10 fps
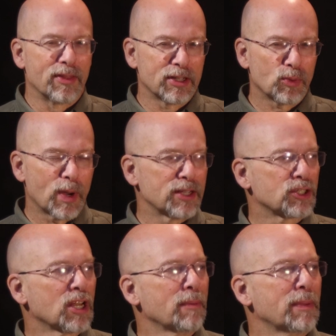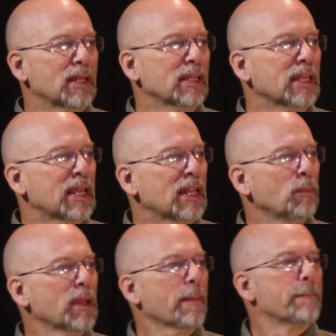This way is going to be a little
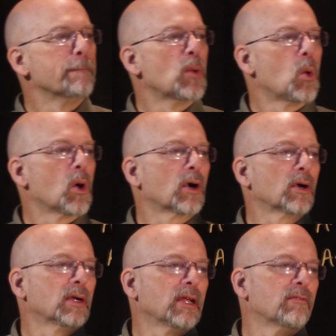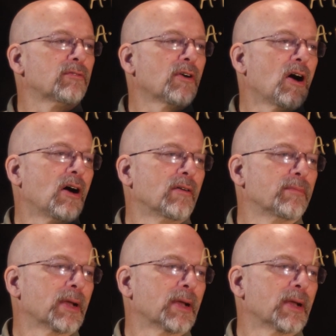bit more involved,